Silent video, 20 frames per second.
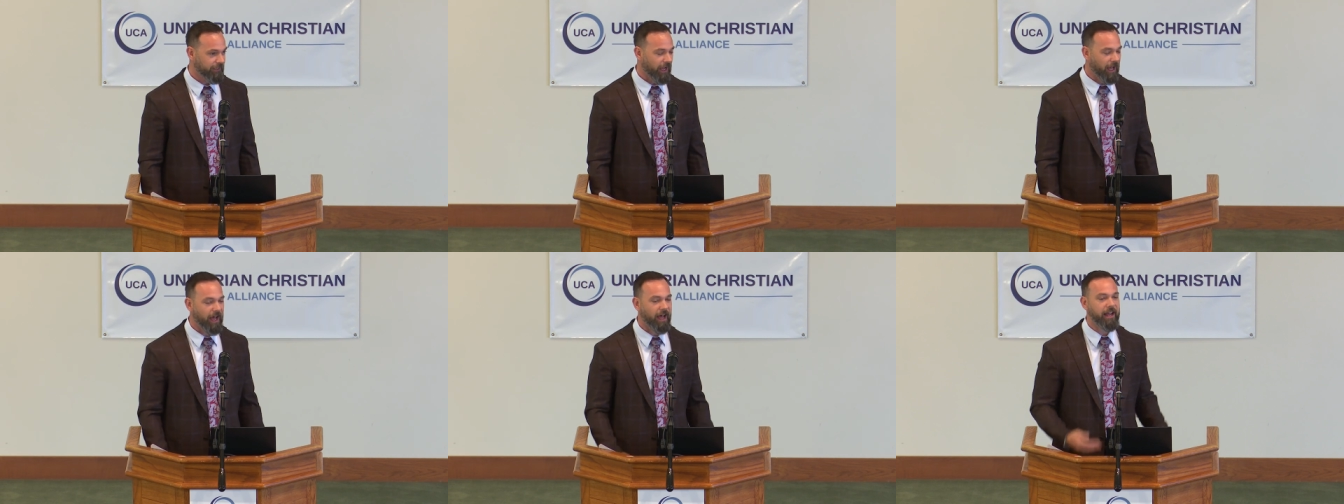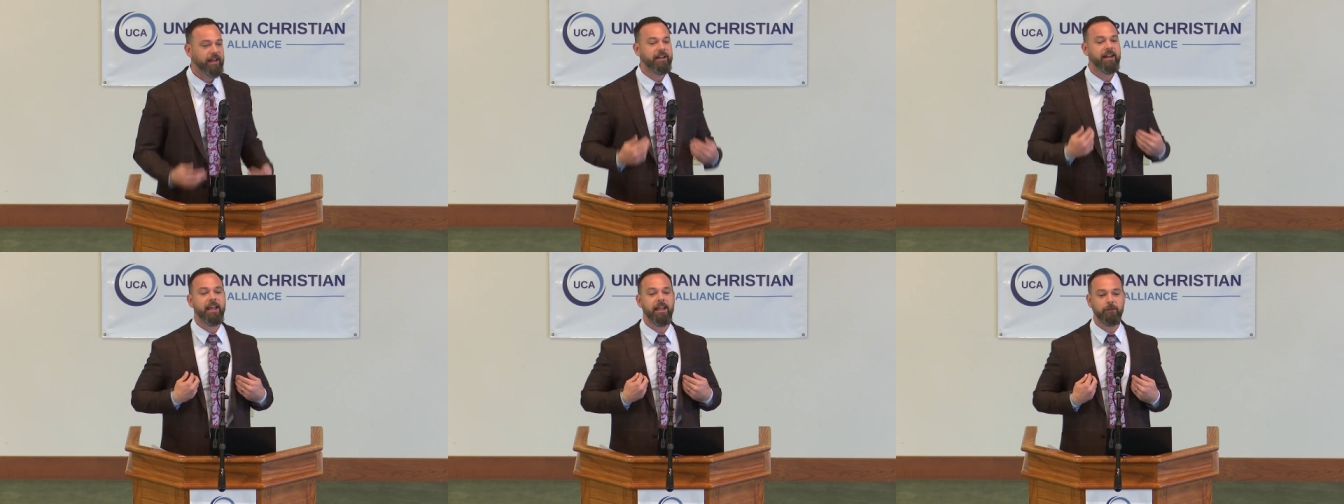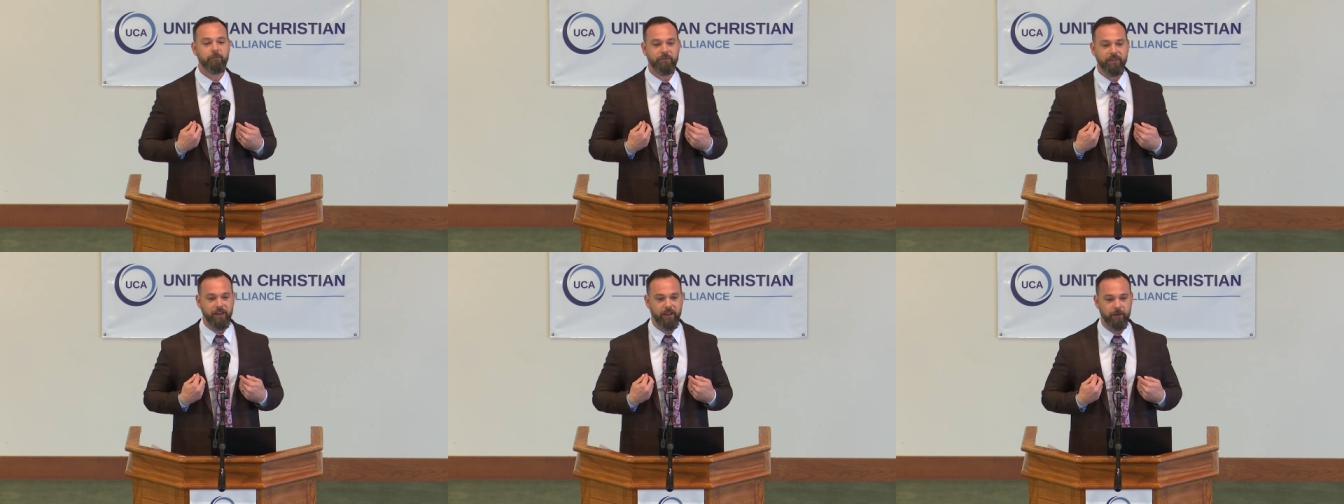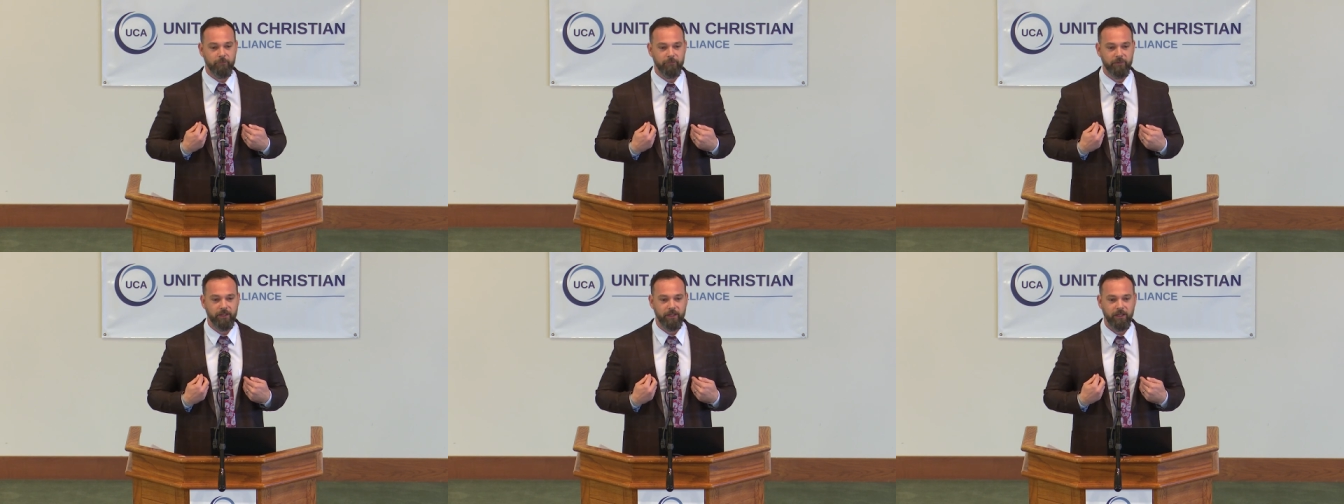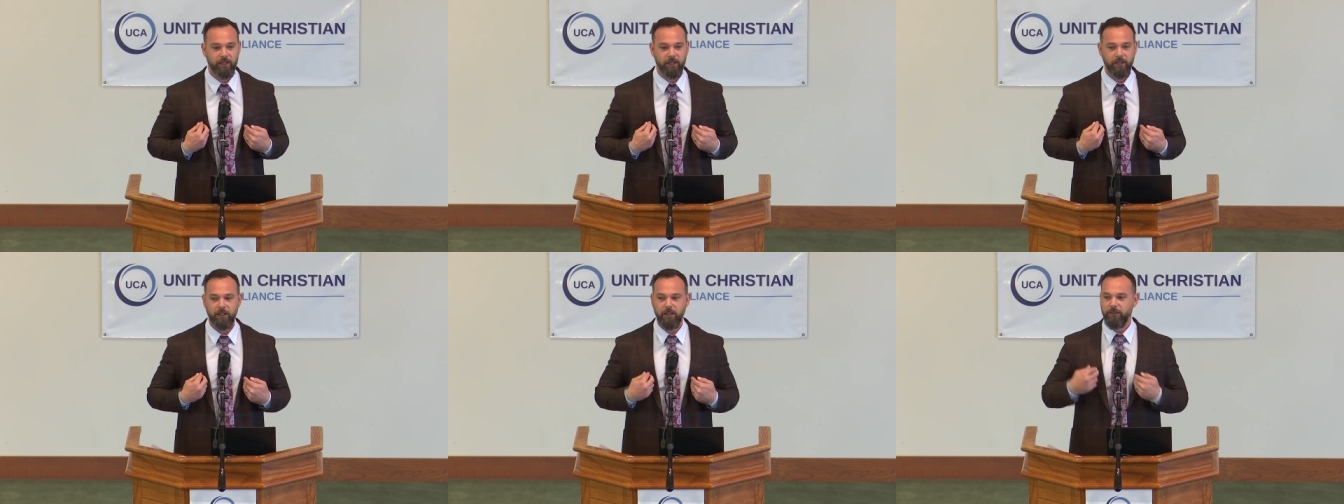I named them
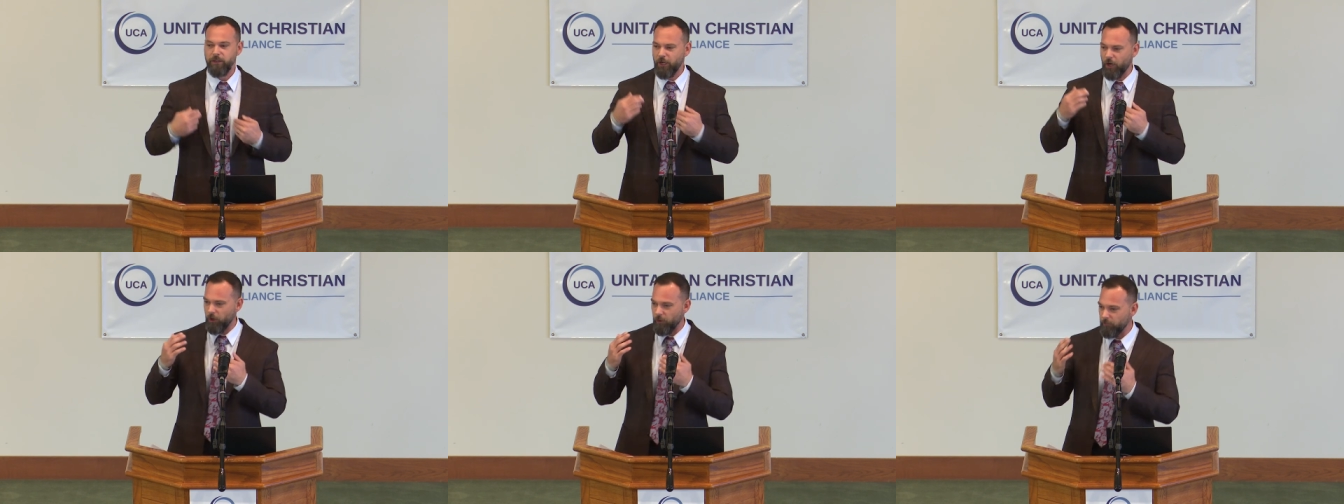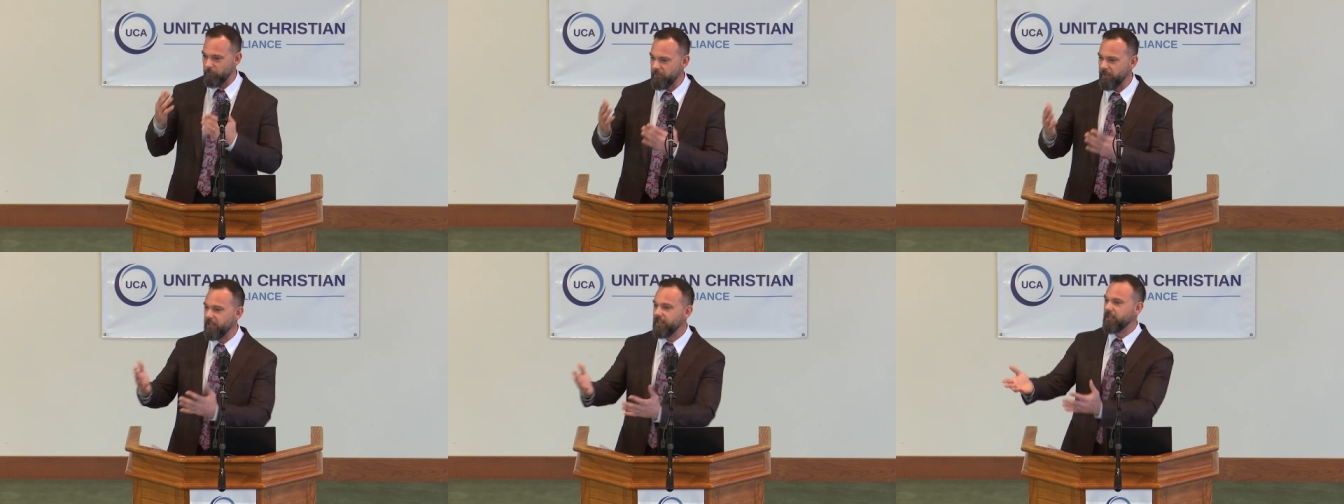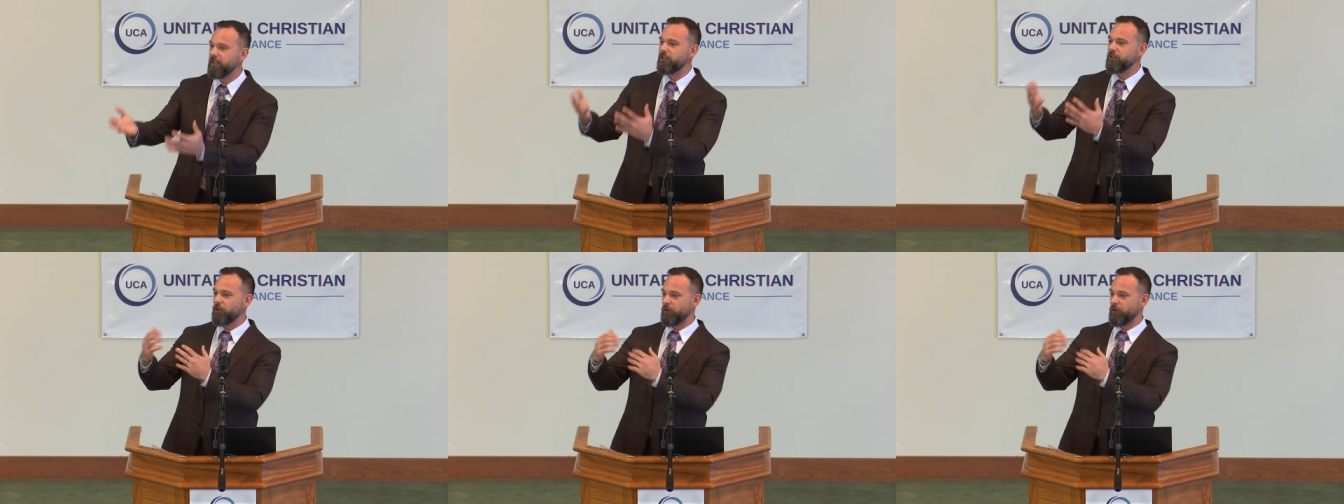the Armenian